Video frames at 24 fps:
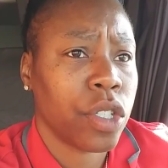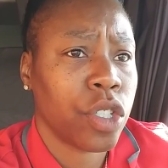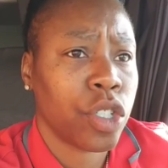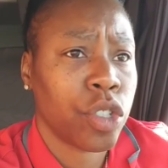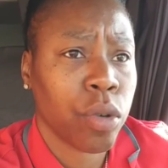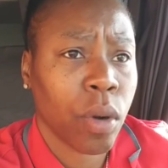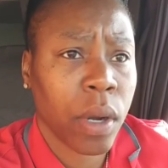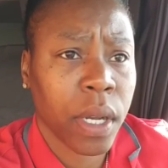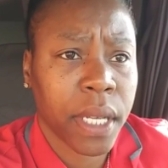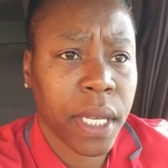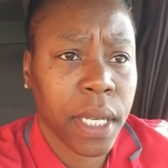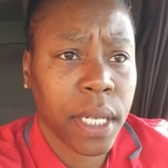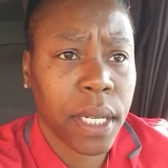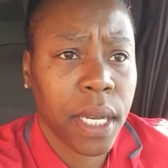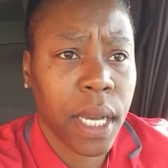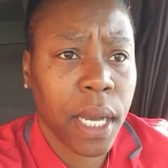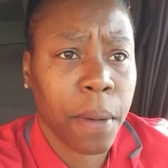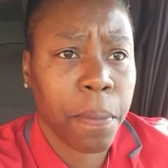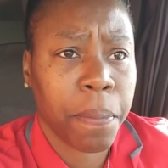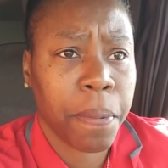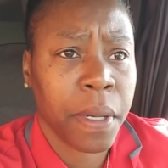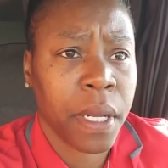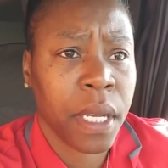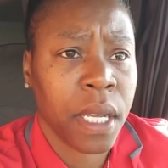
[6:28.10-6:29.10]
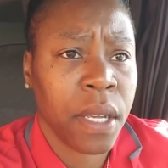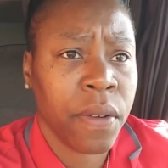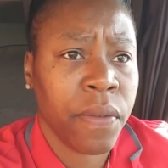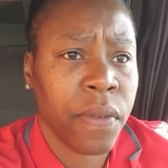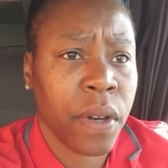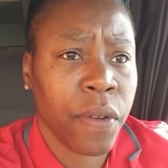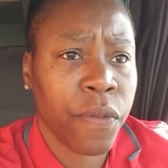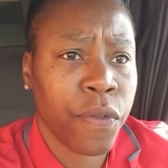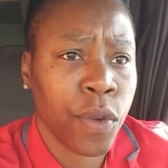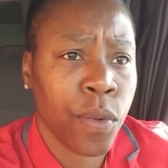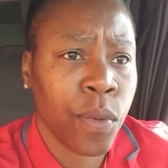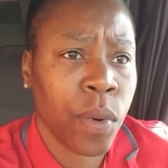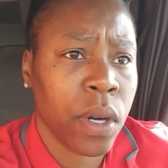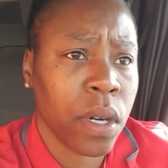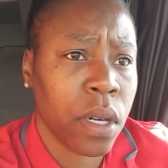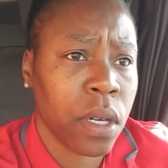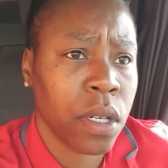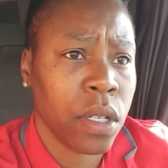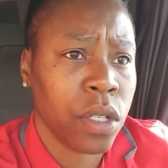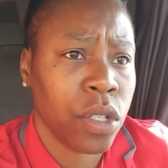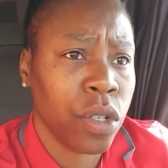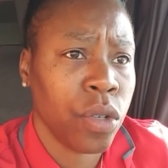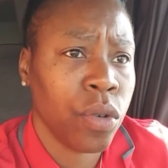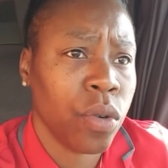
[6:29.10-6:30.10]
trucking company, even if you wanted
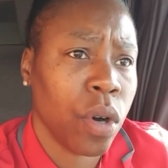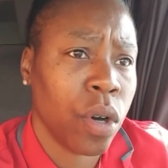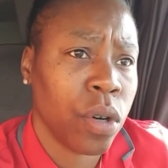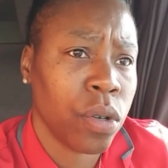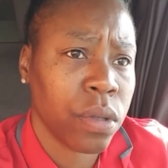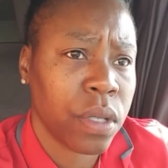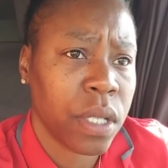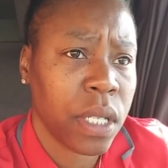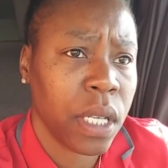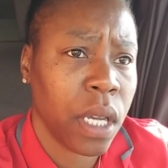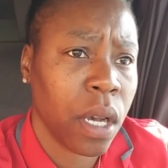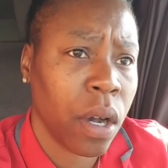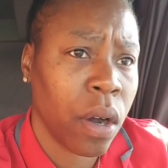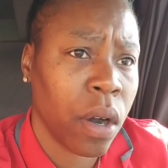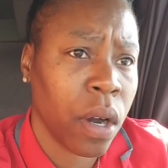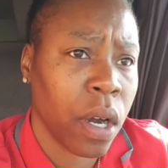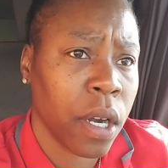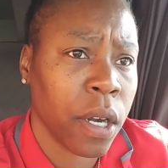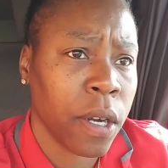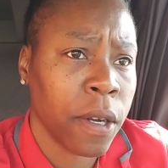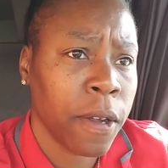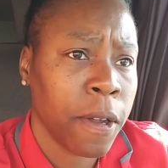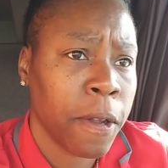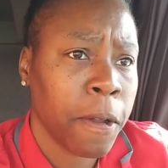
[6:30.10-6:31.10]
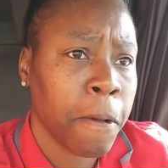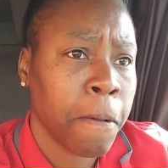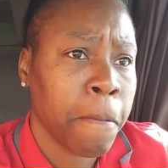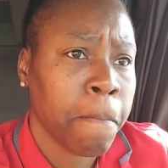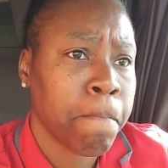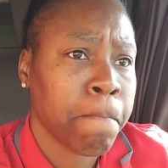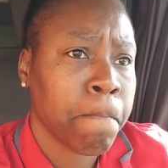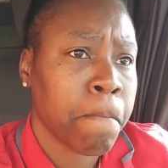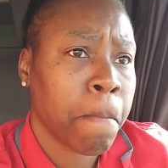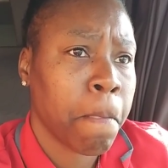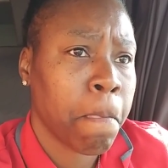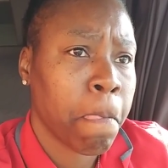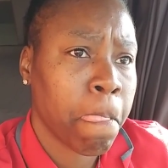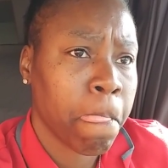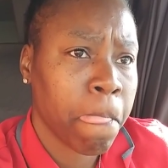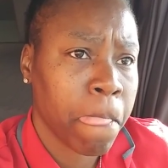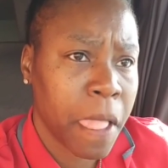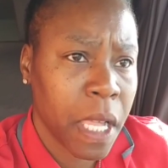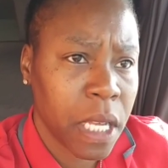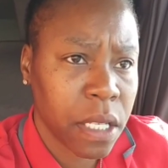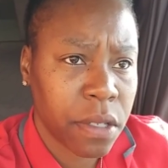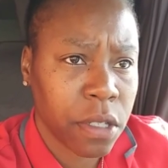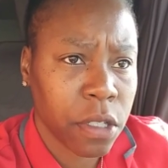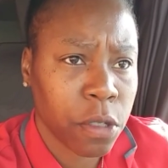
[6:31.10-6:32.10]
to do OTR,
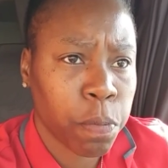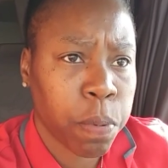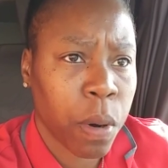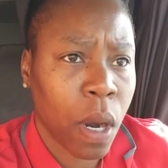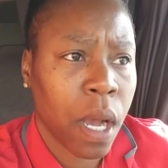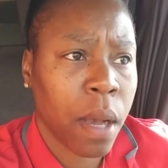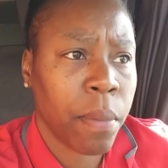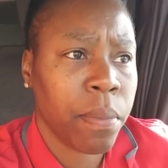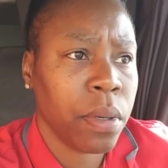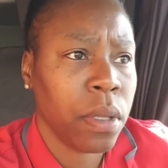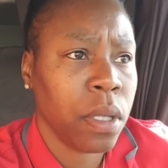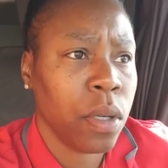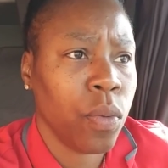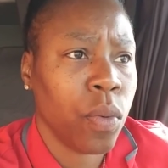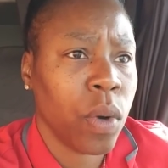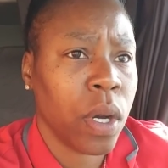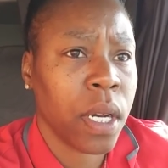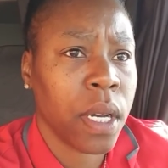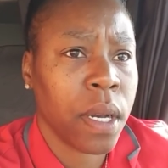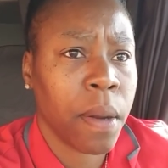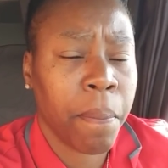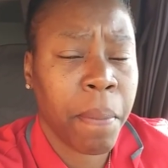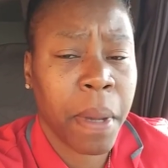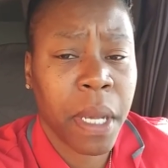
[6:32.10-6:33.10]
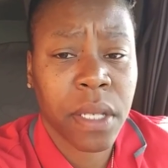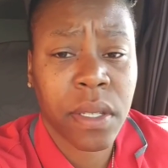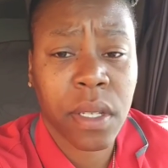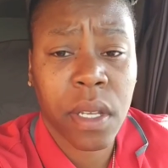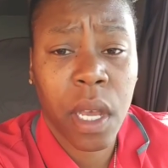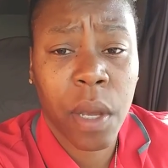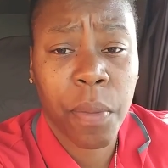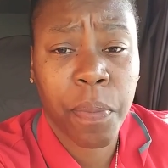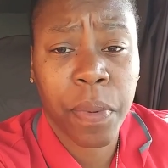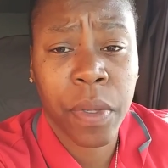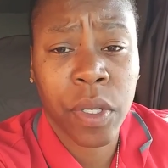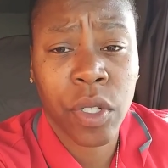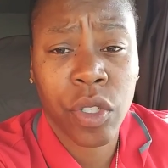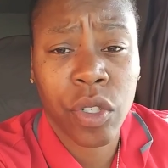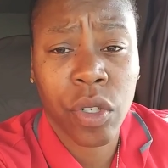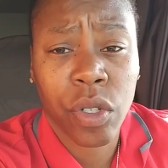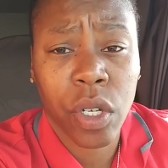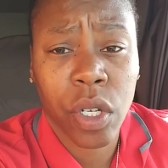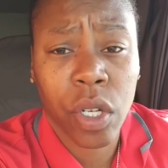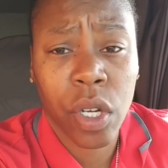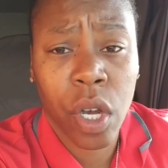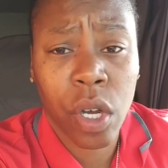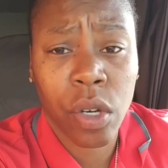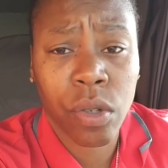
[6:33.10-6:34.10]
this is probably one of the best companies you
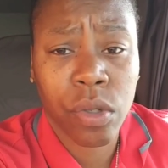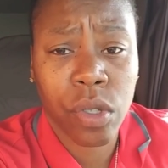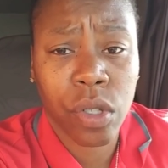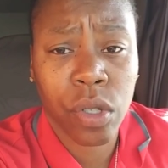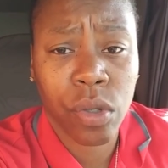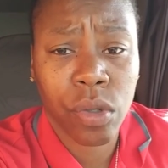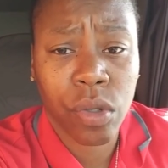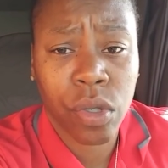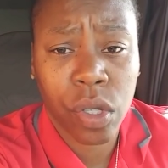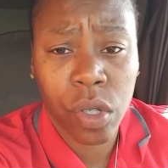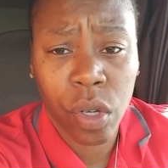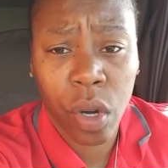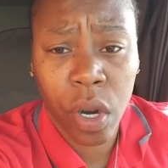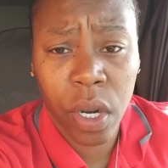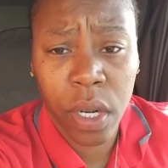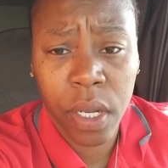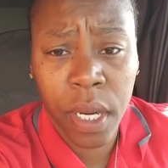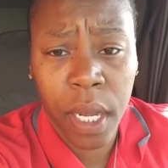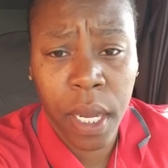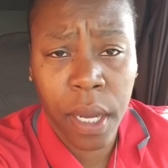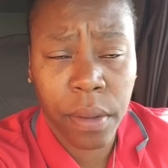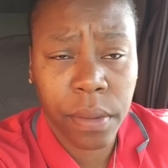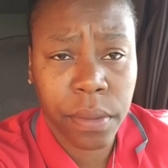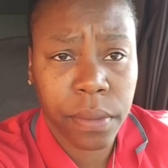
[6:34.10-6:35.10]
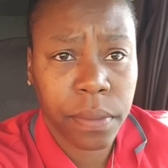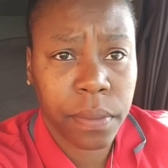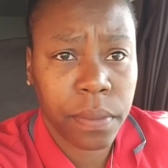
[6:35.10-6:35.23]
can go to starting out.